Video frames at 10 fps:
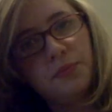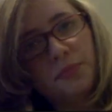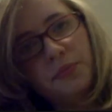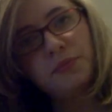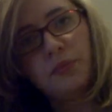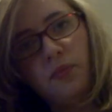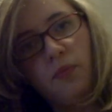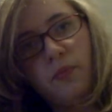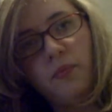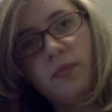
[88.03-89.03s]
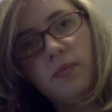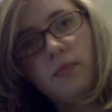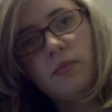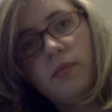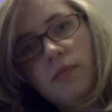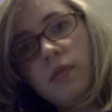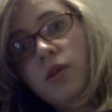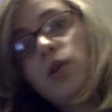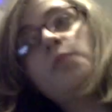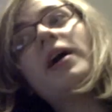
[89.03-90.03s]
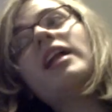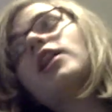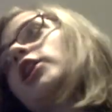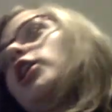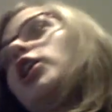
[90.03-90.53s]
not take a quiz and we never